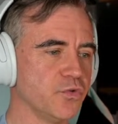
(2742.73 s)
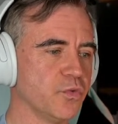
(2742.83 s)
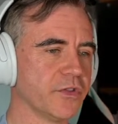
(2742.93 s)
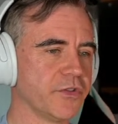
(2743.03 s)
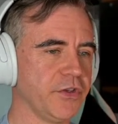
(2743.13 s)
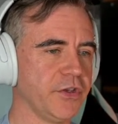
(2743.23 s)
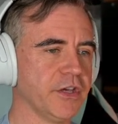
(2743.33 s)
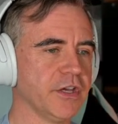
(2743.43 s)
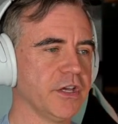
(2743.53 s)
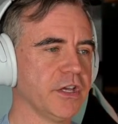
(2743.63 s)
what the
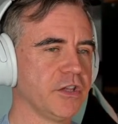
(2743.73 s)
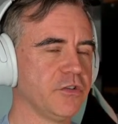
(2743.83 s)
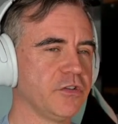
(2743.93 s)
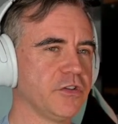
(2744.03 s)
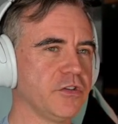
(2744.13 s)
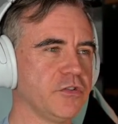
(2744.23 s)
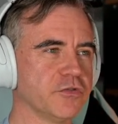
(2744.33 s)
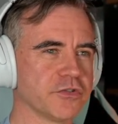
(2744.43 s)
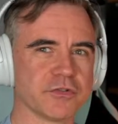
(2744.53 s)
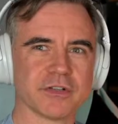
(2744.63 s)

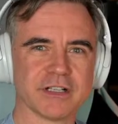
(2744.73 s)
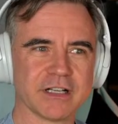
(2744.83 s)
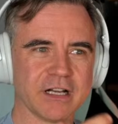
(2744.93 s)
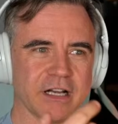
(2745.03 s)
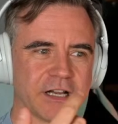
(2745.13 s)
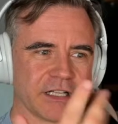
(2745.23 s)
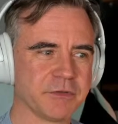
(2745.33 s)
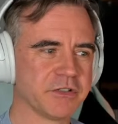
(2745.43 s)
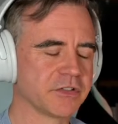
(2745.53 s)
user experiences.